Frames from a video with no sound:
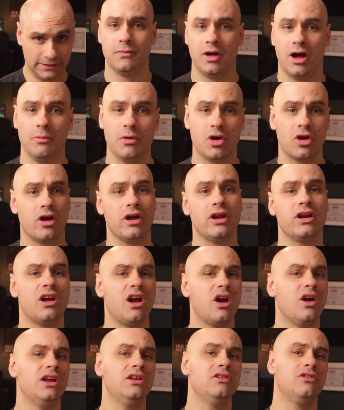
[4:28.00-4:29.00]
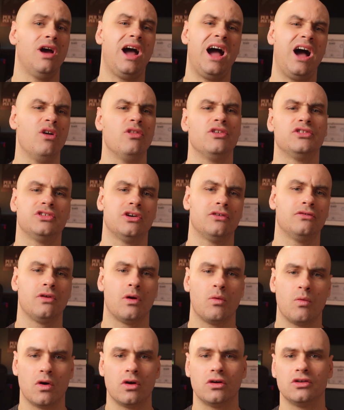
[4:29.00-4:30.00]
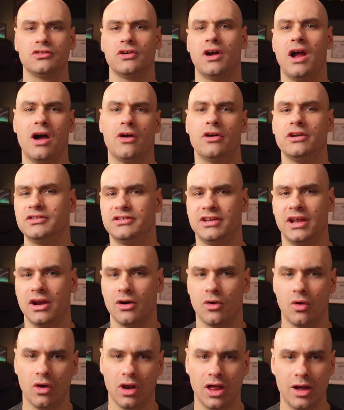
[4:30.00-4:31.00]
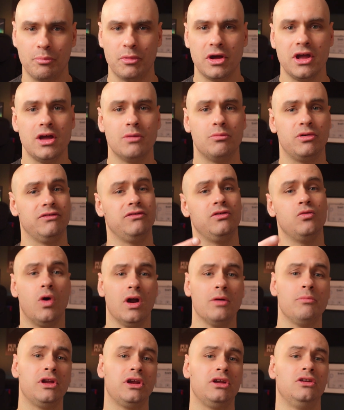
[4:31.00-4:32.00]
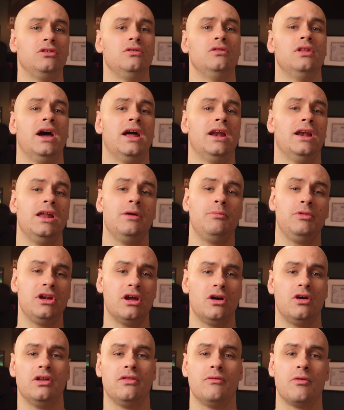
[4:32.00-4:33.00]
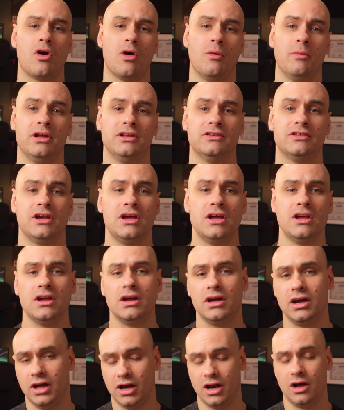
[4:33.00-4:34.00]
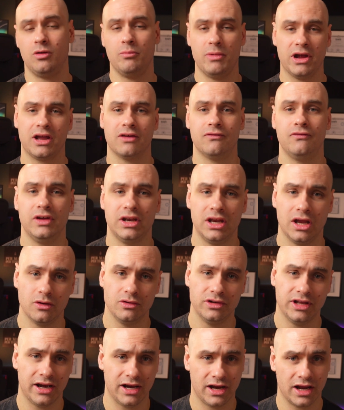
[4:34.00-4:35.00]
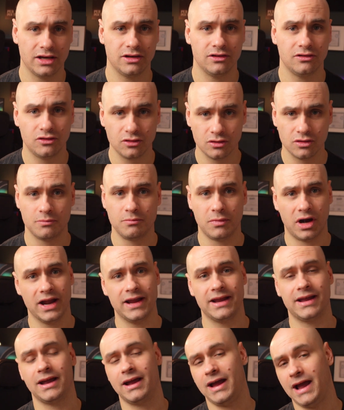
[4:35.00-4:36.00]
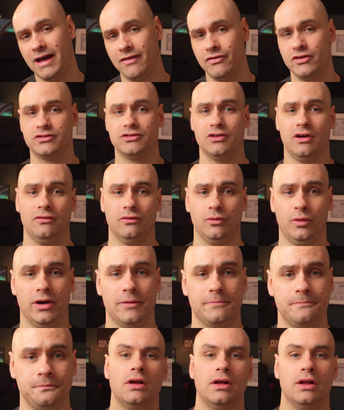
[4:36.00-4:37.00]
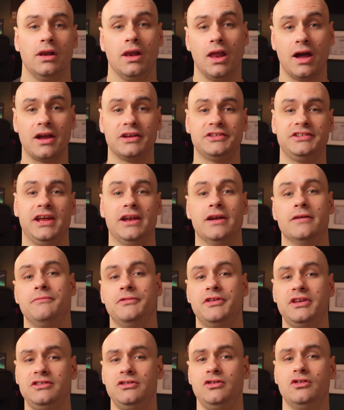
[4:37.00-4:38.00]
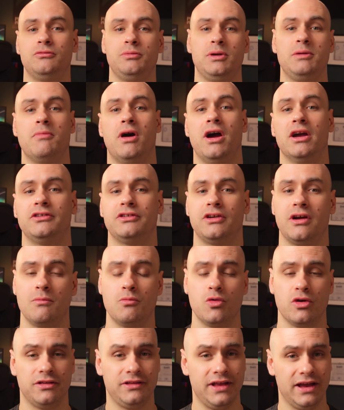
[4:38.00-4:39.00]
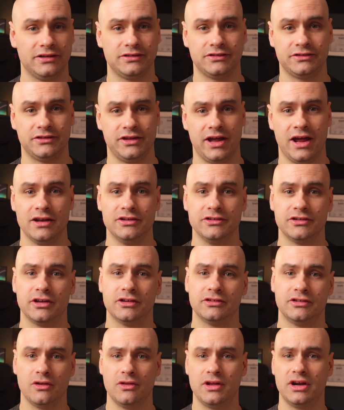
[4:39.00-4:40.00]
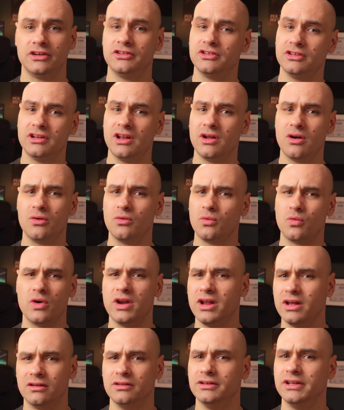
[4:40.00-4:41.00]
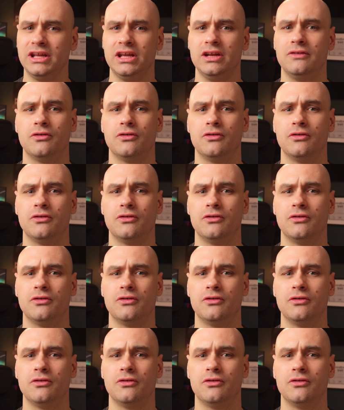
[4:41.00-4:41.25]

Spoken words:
I'm not going to go into how the software works or how to set it all up, but if you want me to do that, let me know in the comments and I will make a video dedicated to the mic and the software. Like I said, these USB mics come with desk stands, so there's no real need